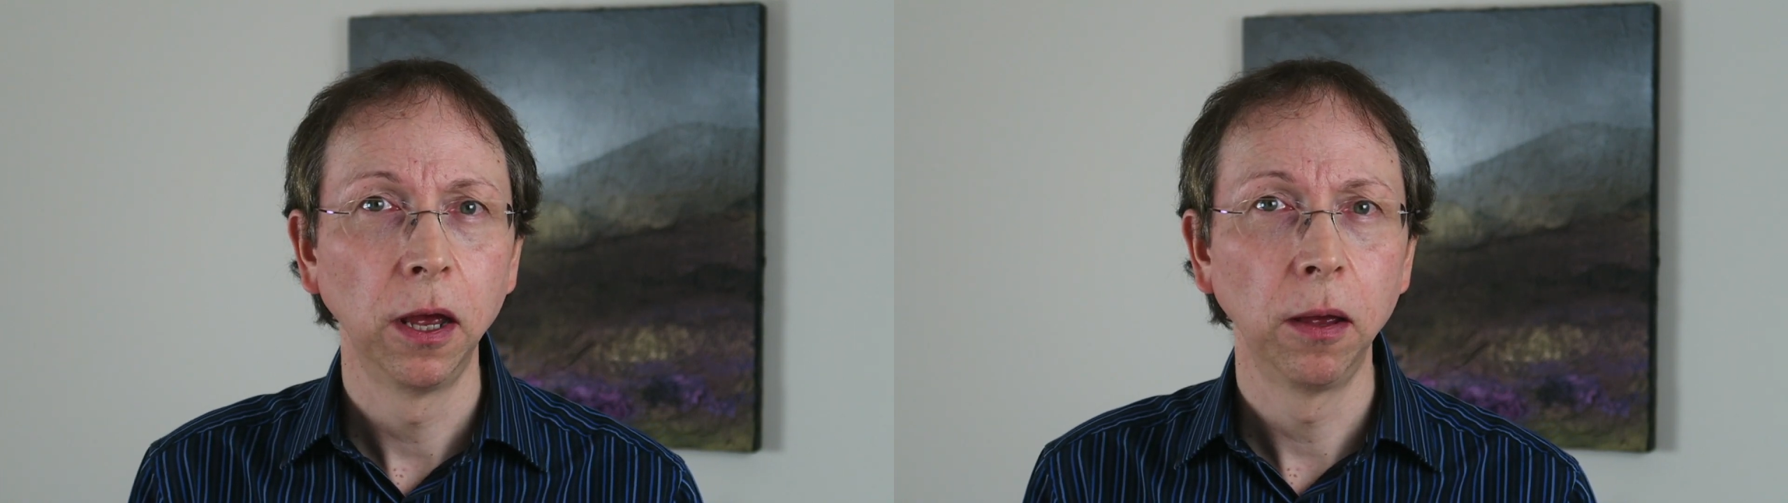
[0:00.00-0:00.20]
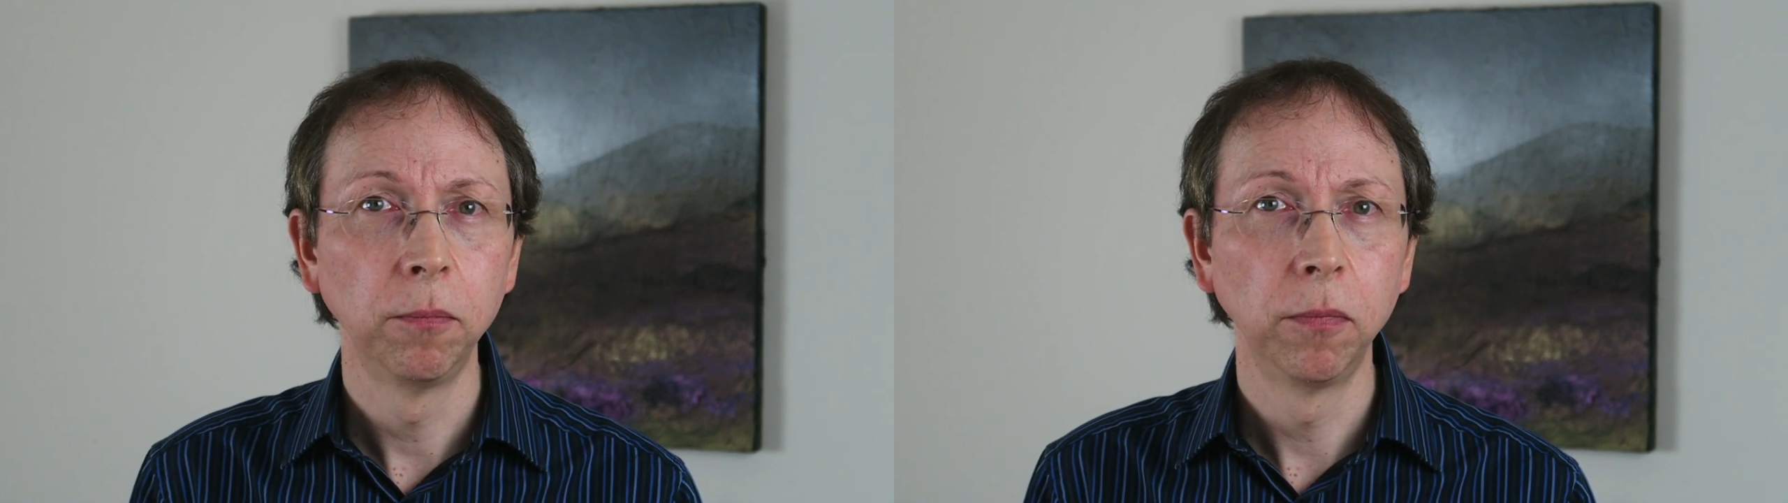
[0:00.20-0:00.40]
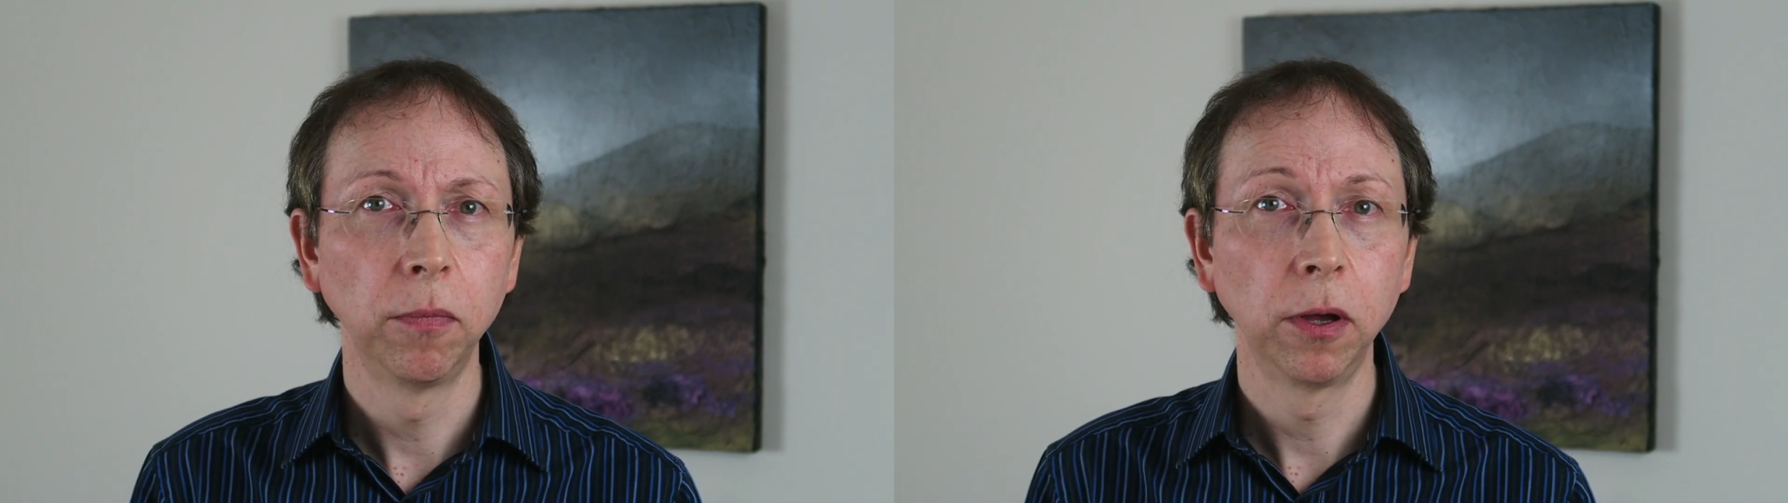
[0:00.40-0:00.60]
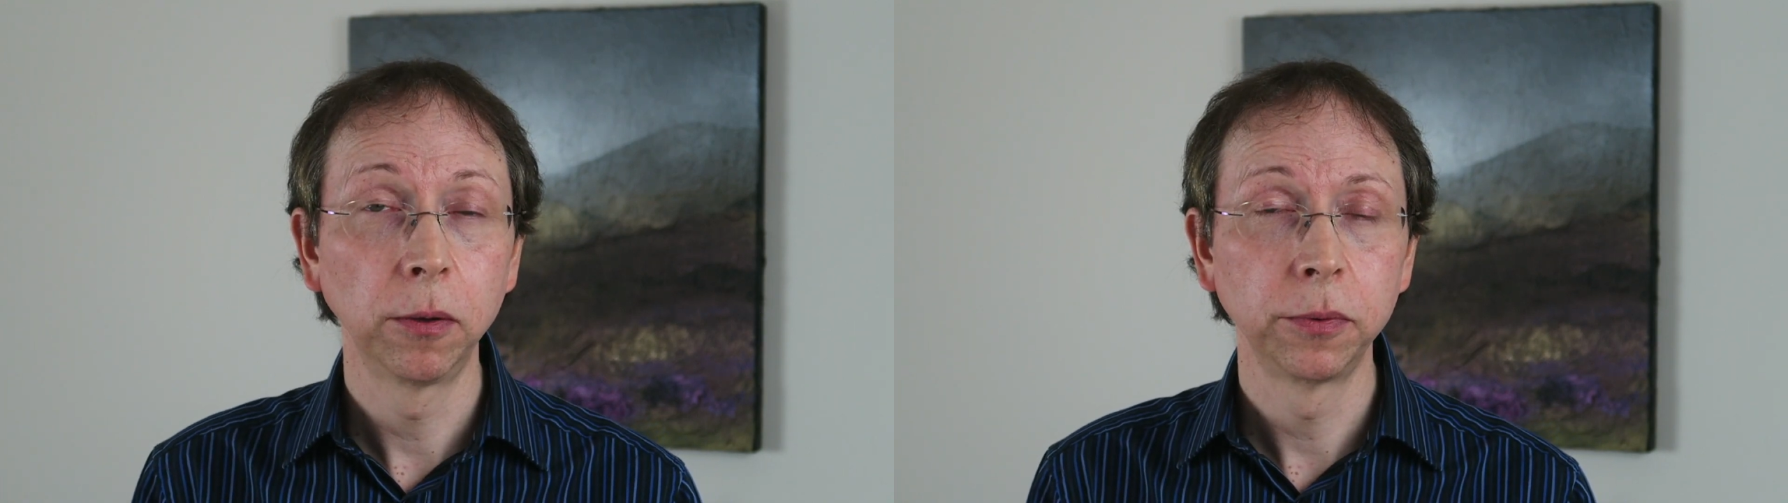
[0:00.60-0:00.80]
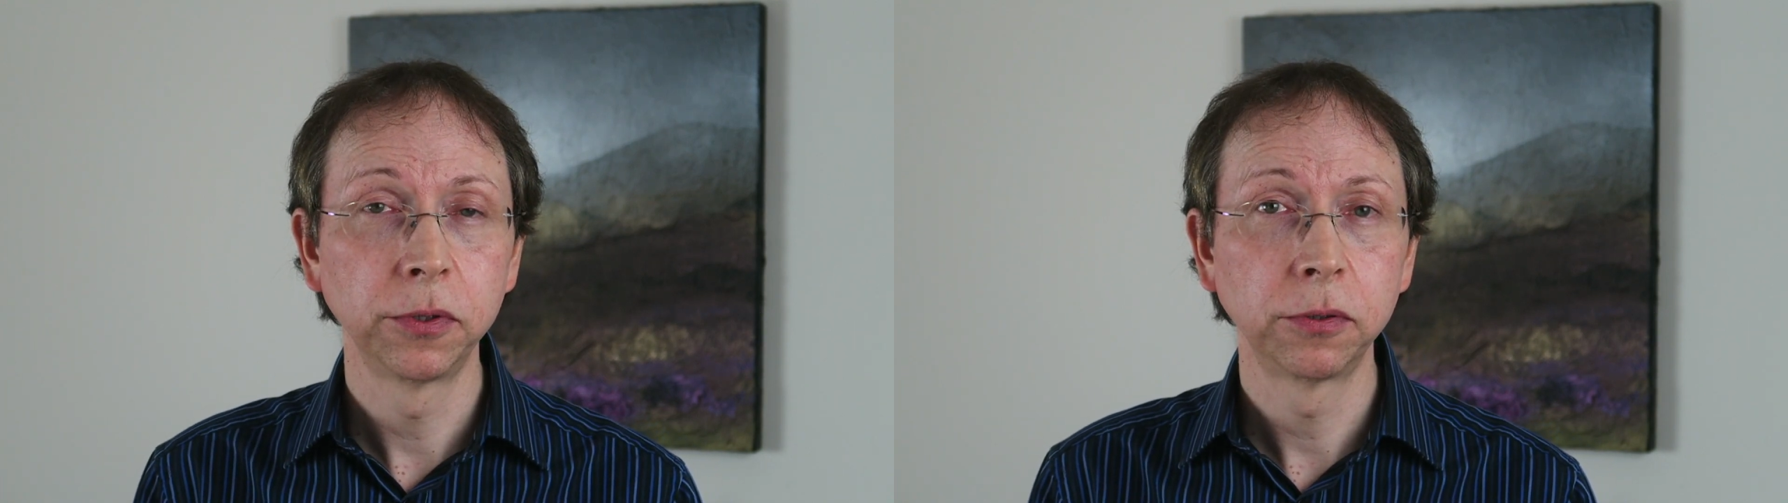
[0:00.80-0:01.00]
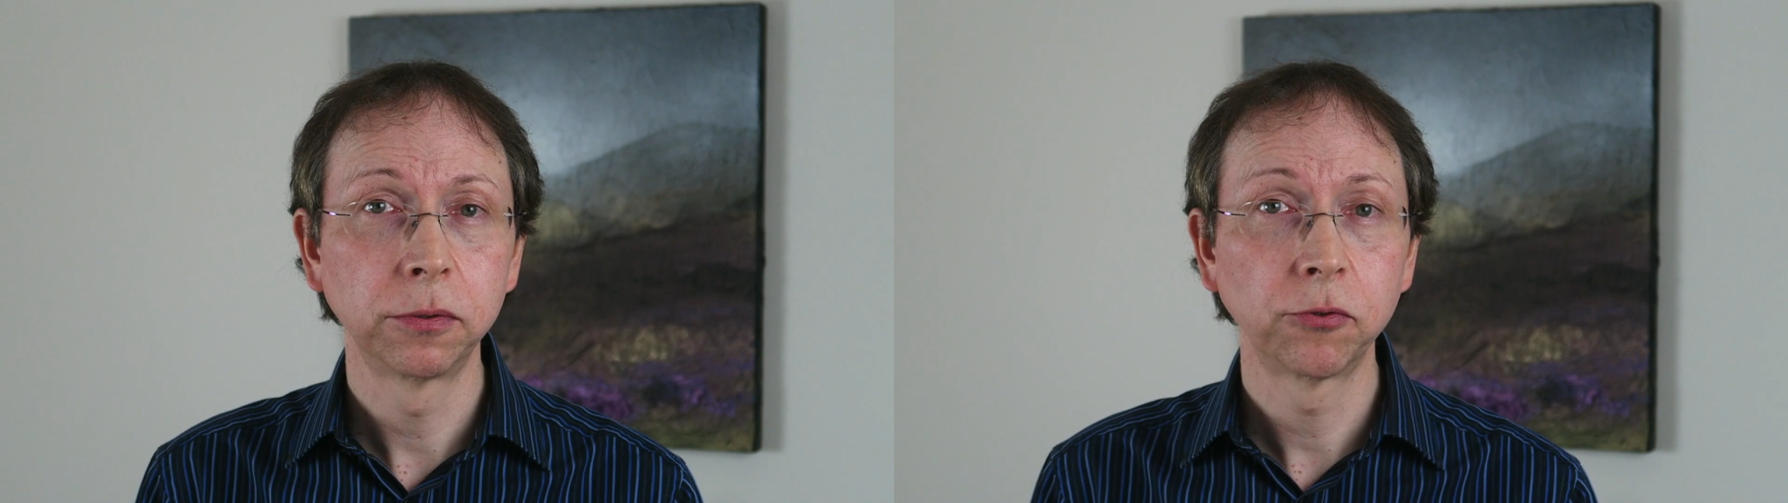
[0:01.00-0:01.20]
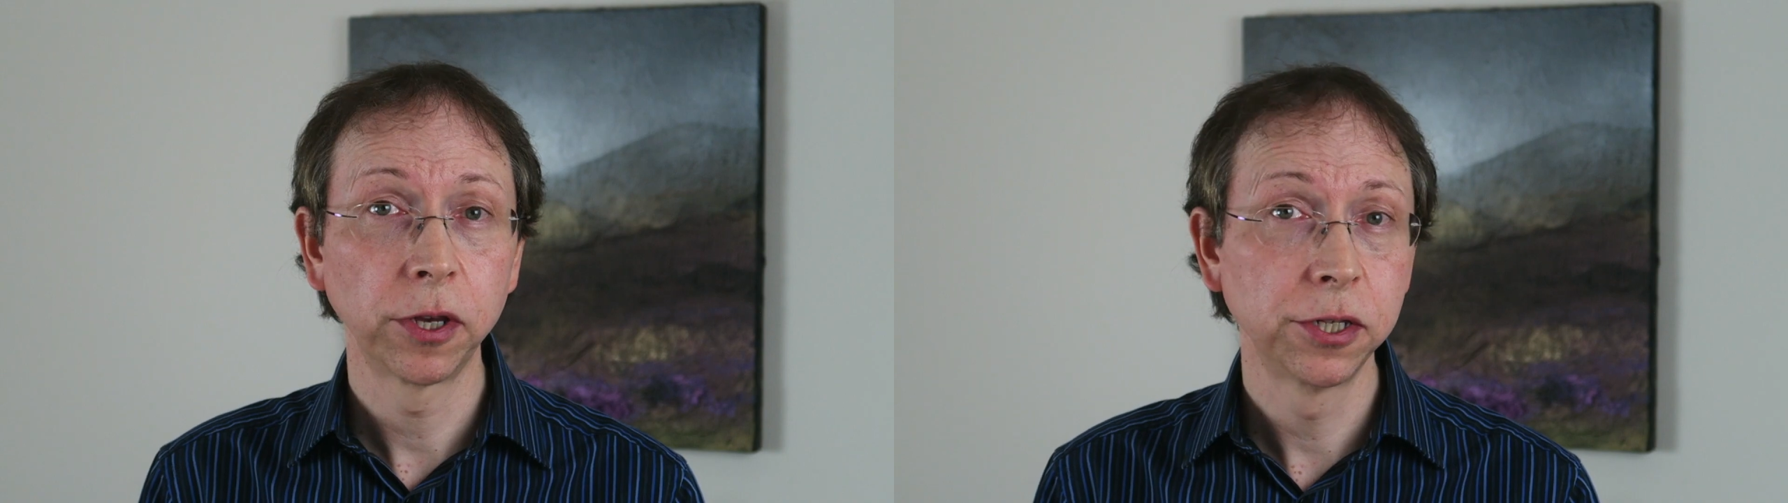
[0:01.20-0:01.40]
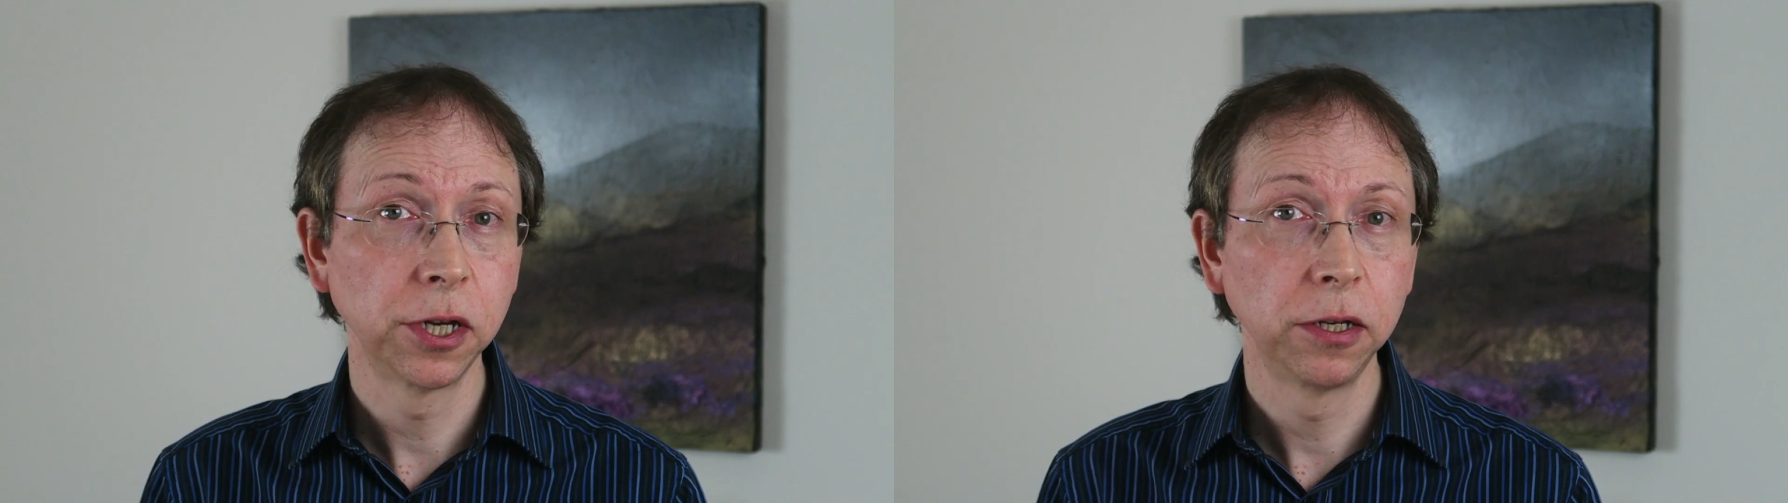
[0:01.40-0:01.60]
I was
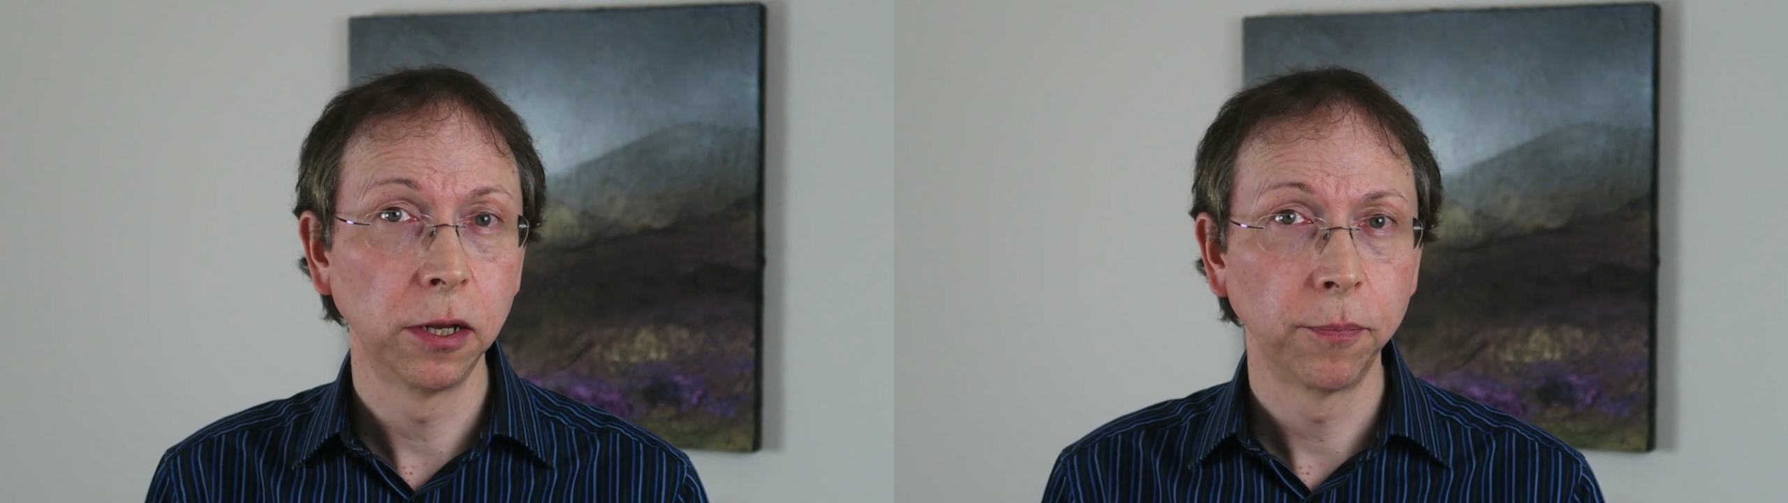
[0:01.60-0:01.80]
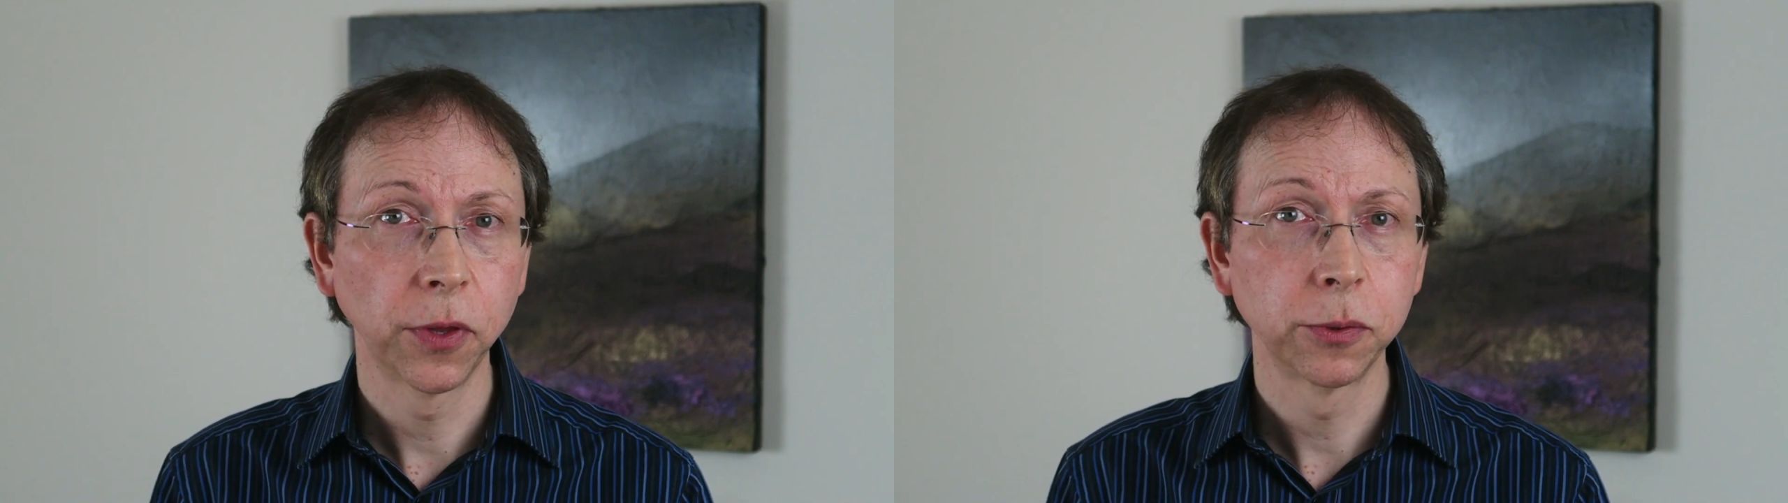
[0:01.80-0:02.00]
transgender.